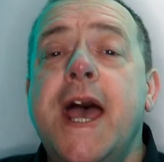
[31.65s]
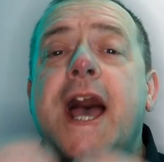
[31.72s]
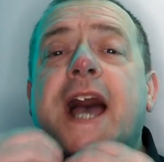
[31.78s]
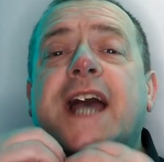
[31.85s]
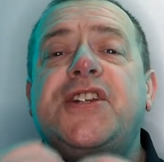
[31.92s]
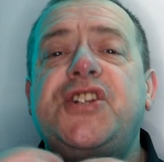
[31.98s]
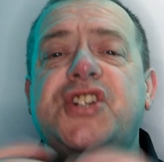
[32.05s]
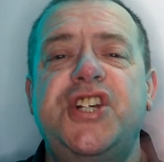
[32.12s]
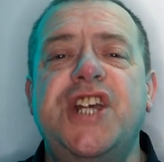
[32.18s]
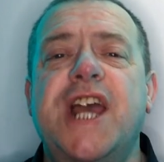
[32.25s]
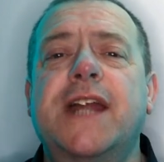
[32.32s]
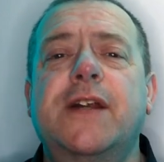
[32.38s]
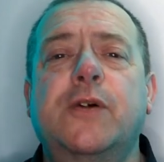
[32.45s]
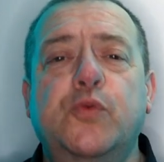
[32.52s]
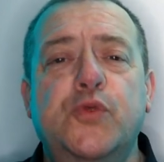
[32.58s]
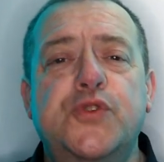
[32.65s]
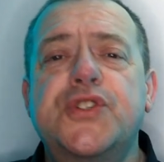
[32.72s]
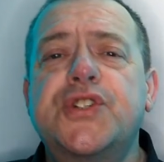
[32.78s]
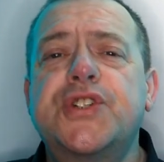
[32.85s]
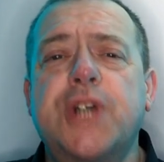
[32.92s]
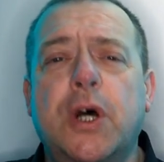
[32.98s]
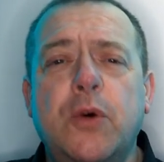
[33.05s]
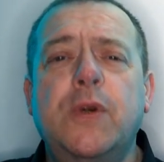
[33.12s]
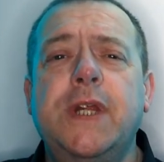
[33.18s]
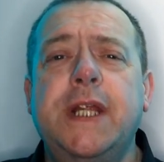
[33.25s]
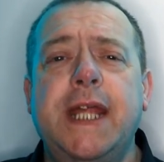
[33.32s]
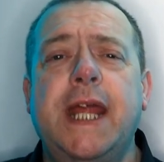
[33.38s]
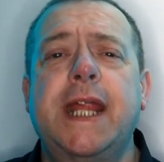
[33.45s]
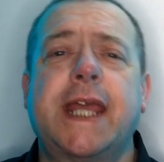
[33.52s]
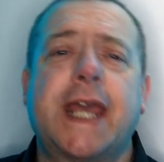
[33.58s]
a channel solely
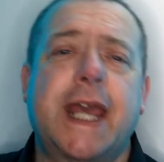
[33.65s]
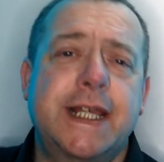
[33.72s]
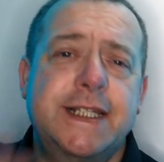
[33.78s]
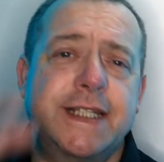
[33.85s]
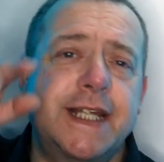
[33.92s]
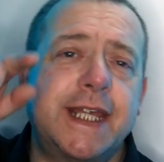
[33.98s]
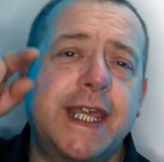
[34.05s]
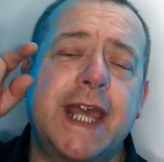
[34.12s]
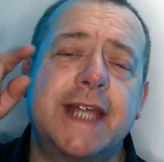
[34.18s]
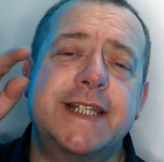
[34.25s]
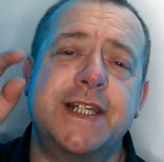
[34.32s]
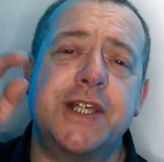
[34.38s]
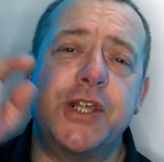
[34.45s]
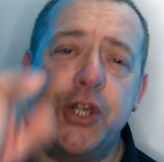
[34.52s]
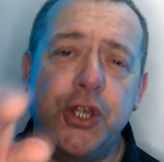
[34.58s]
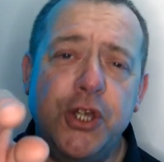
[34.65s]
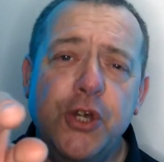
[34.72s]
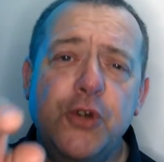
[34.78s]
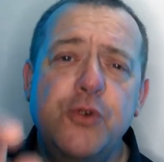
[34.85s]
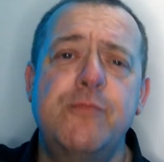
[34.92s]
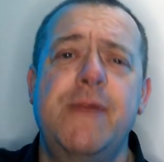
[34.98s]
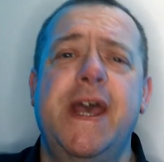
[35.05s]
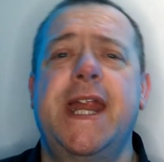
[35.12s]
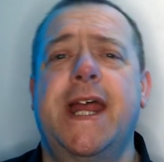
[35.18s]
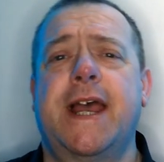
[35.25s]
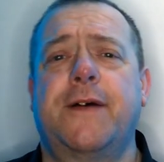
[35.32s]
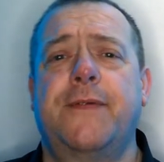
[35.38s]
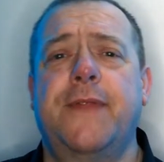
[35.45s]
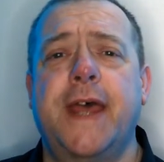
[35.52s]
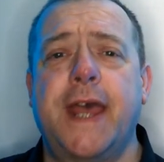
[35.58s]
dedicated at getting you men
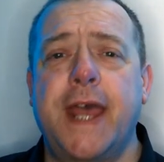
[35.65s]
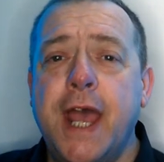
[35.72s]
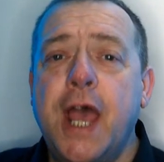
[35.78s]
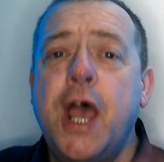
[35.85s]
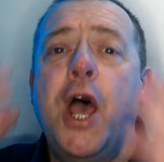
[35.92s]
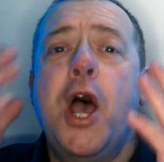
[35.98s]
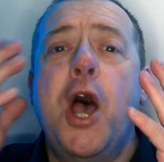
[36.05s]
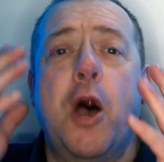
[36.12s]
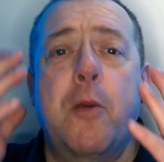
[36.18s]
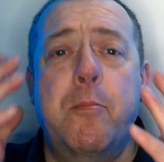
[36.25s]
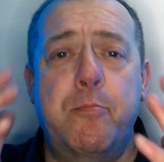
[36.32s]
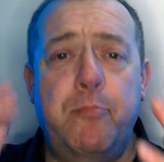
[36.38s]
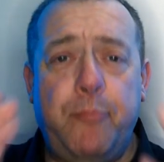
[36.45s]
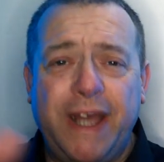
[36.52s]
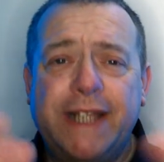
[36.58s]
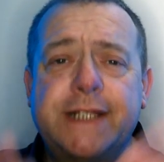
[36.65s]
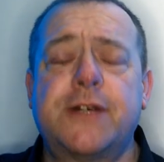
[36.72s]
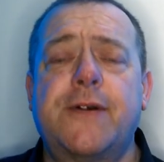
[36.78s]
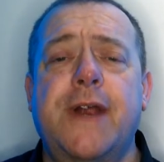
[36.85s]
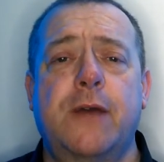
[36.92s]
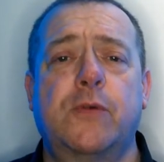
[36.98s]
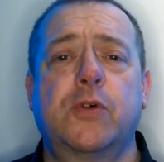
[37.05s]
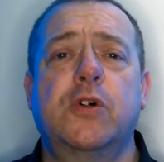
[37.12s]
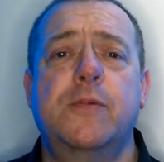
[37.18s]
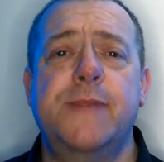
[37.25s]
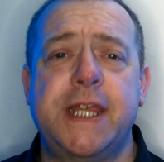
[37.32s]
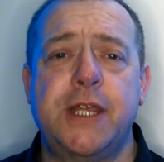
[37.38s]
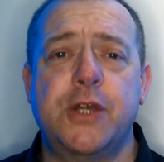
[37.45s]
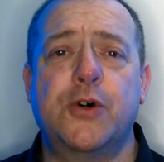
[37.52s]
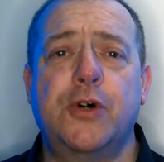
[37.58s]
out there a better outcome
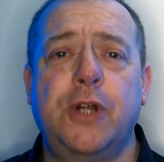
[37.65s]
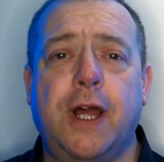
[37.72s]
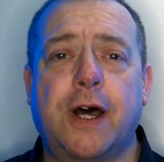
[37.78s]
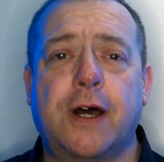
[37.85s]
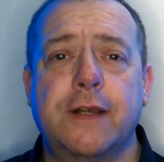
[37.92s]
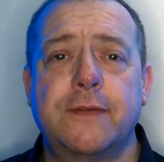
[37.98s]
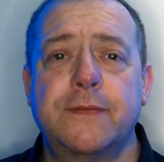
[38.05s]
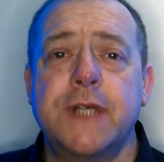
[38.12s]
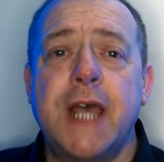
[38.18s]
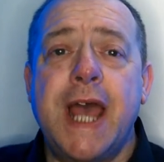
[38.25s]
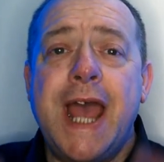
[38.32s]
in your life.